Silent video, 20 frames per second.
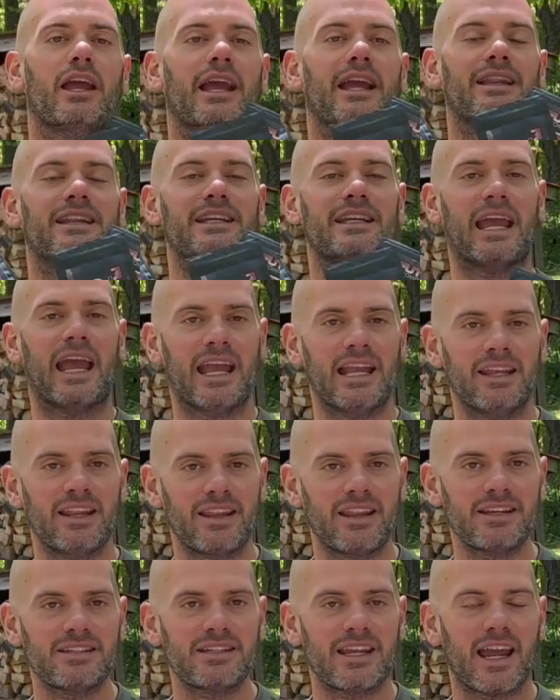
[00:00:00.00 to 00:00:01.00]
at the end
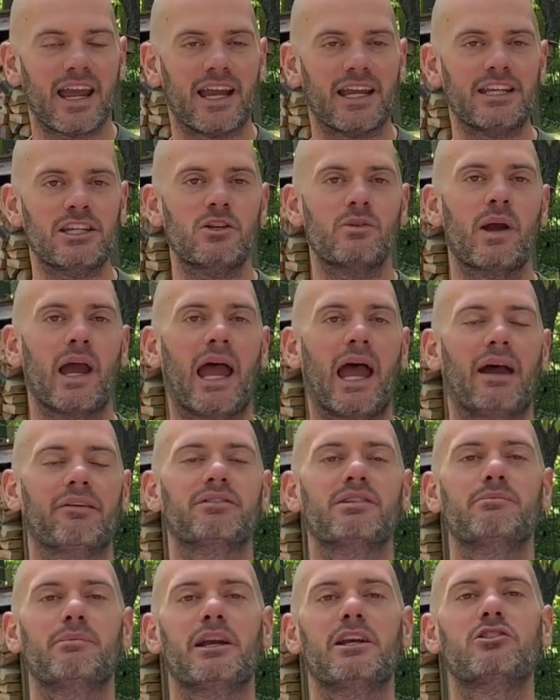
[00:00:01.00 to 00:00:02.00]
of the day, you
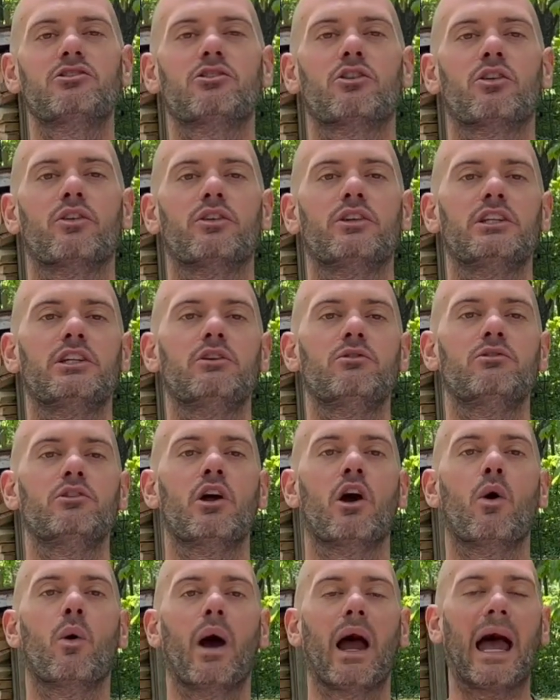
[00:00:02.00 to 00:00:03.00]
have to make sure that you
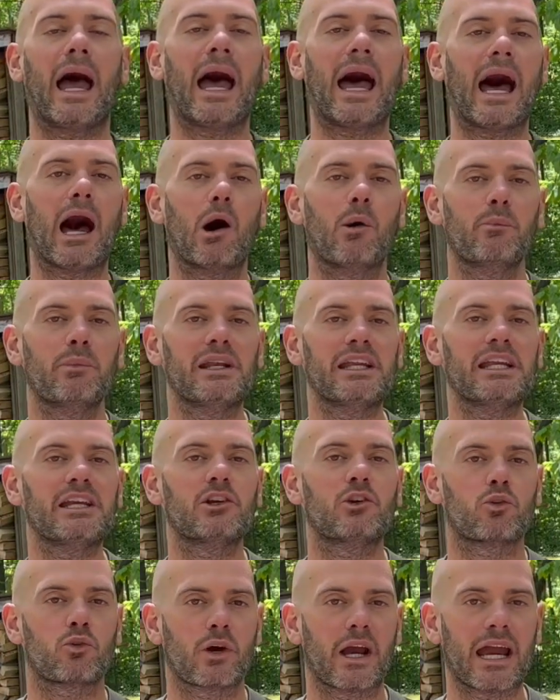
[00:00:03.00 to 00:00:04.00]
know how many
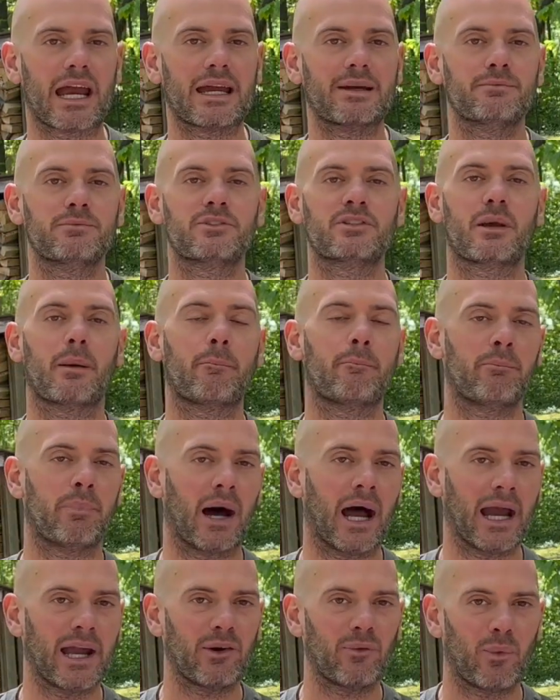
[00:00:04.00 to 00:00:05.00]
grams
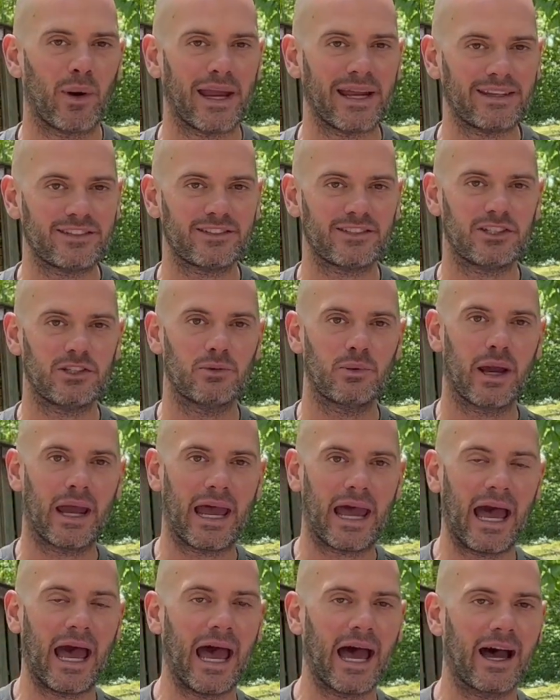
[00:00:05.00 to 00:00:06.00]
by weight you
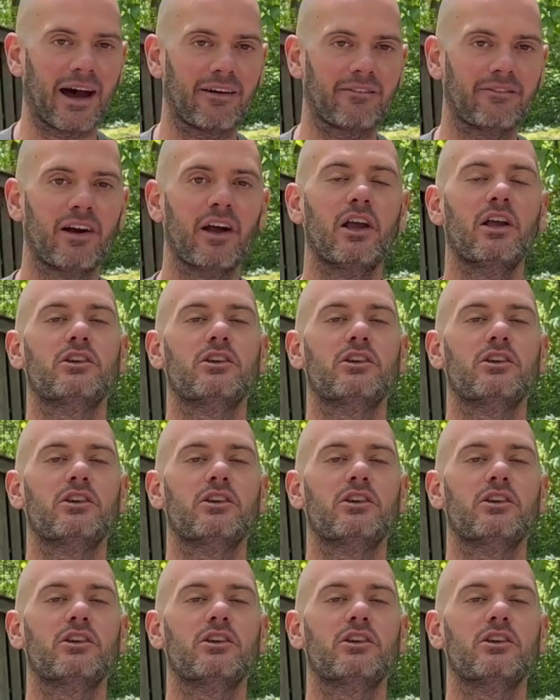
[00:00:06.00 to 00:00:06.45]
have